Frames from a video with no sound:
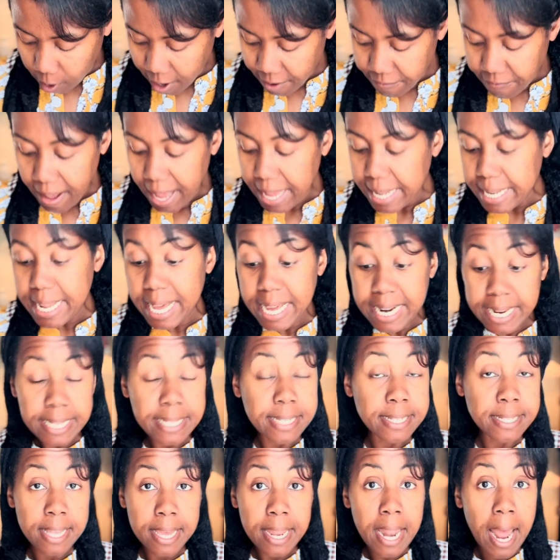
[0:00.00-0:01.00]
if I let it
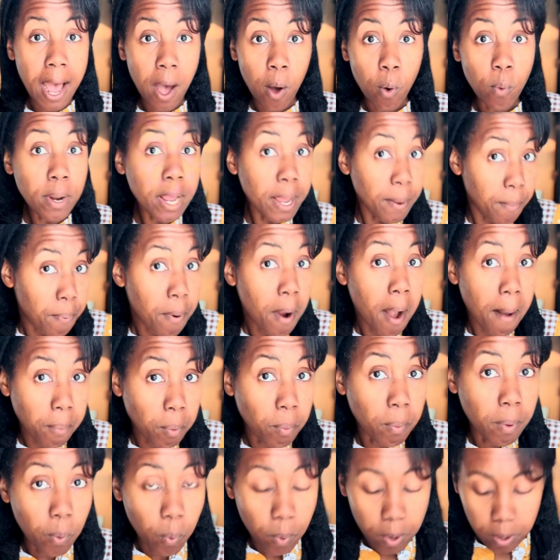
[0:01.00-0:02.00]
sit out, it
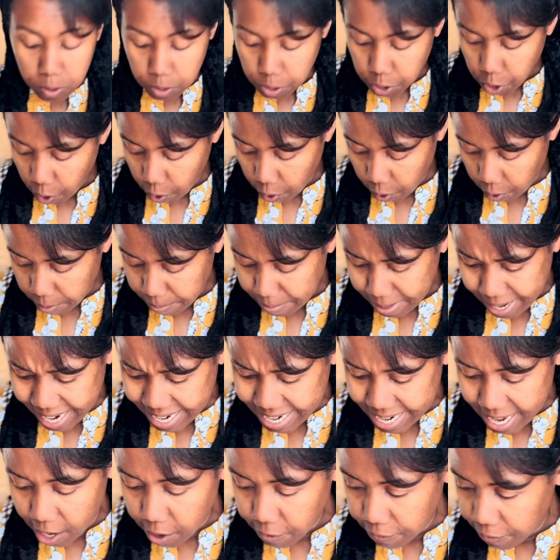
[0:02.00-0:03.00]
probably will turn, but I
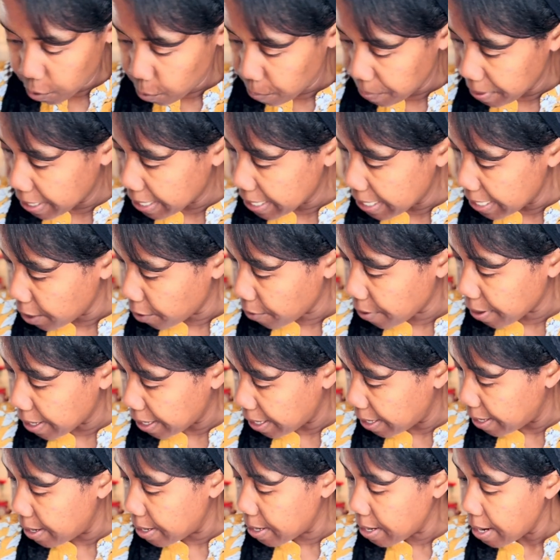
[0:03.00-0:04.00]
doubt if it'll be clear
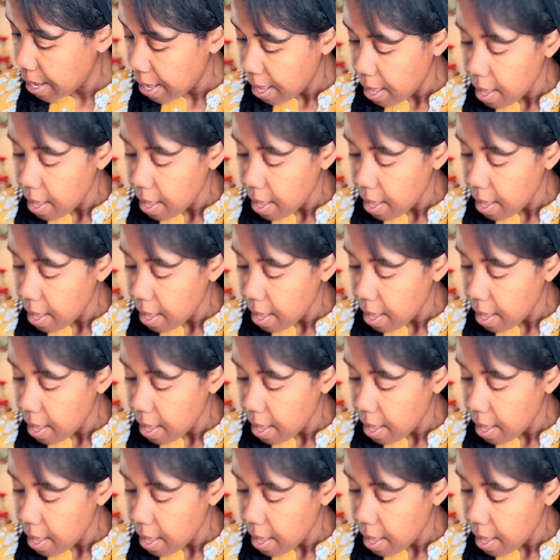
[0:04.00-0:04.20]
again.